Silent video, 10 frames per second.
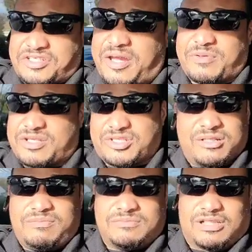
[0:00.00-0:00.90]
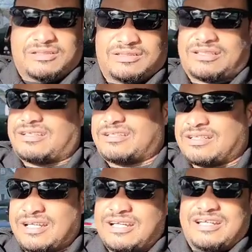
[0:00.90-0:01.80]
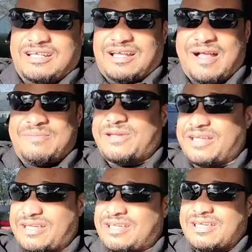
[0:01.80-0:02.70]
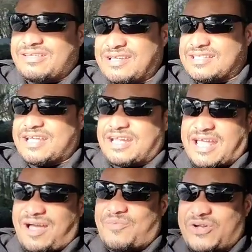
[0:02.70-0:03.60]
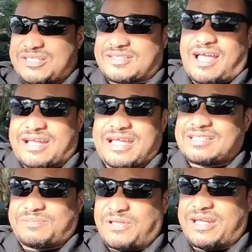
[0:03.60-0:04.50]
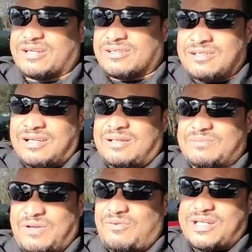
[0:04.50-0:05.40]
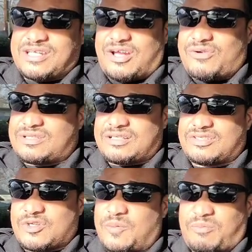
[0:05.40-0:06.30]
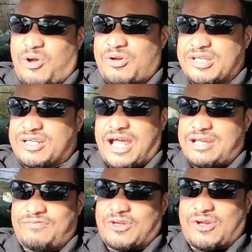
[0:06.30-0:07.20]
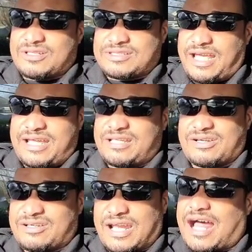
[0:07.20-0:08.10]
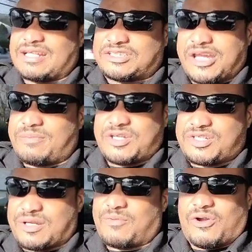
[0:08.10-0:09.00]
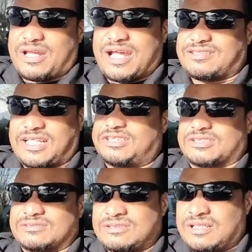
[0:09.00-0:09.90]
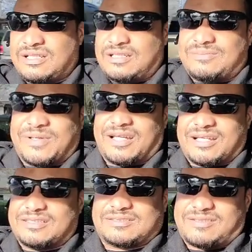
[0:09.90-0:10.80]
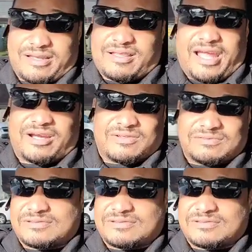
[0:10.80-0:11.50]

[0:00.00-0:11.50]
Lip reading: the championship. I mean, you can say the Cowboys suck as a player, But when you go into the Super Bowl, you're not even going to say they're not a championship organization because they're there.